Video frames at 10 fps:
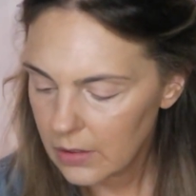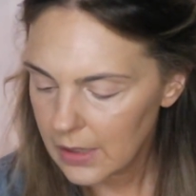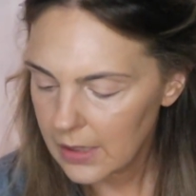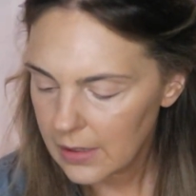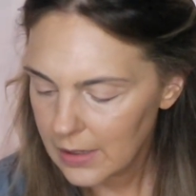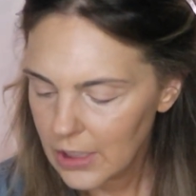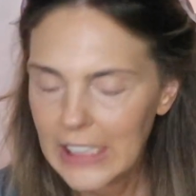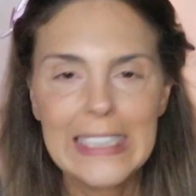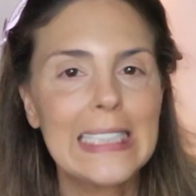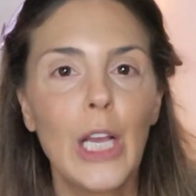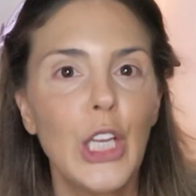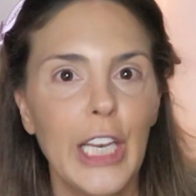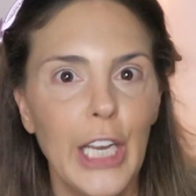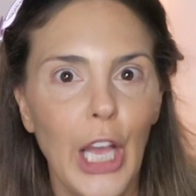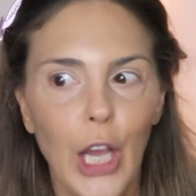just so
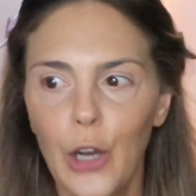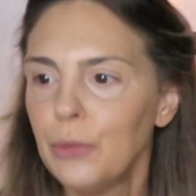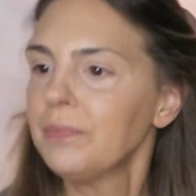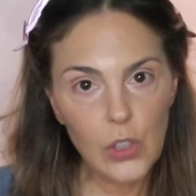you know.